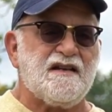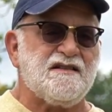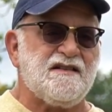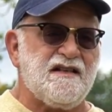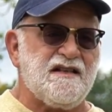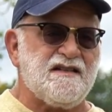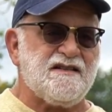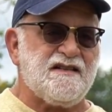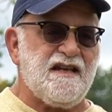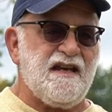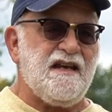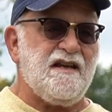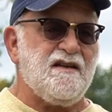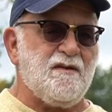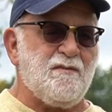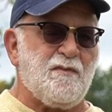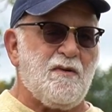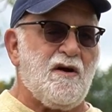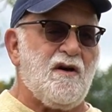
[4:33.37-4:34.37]
actually
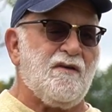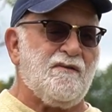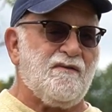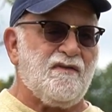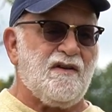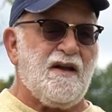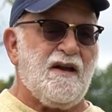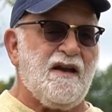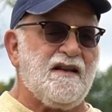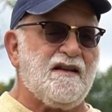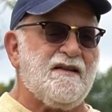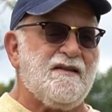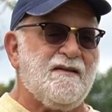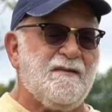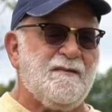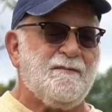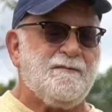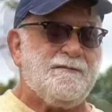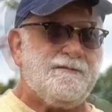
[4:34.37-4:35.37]
seen the ball of
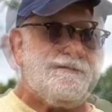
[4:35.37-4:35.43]
light.